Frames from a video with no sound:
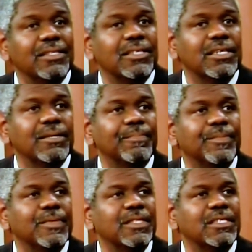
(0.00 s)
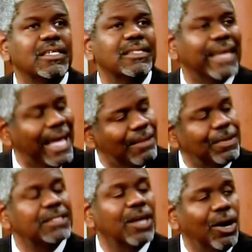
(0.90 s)
to, to, to
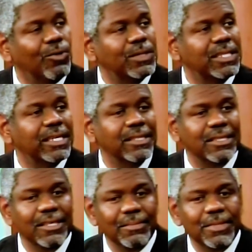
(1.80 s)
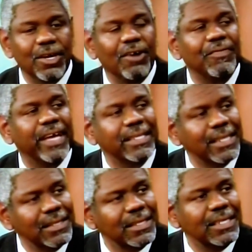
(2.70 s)
help us out in terms of
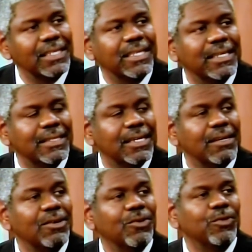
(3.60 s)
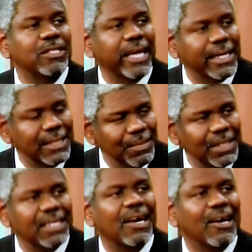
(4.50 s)
getting the data to
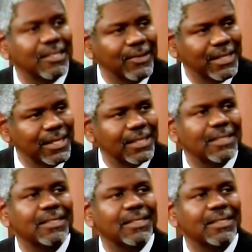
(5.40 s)
exhibit the characteristics?